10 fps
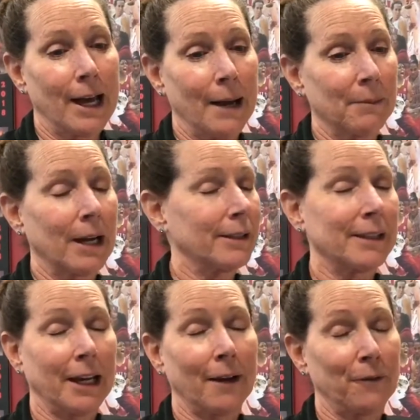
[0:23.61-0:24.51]
I'm not
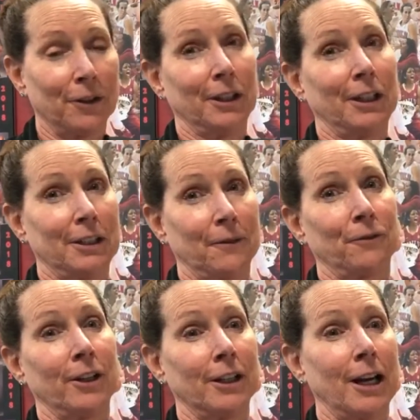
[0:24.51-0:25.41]
saying I feel any
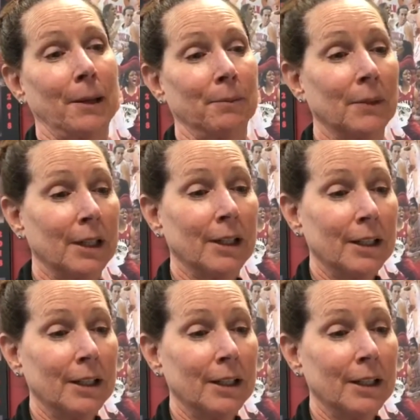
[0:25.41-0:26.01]
different. I'm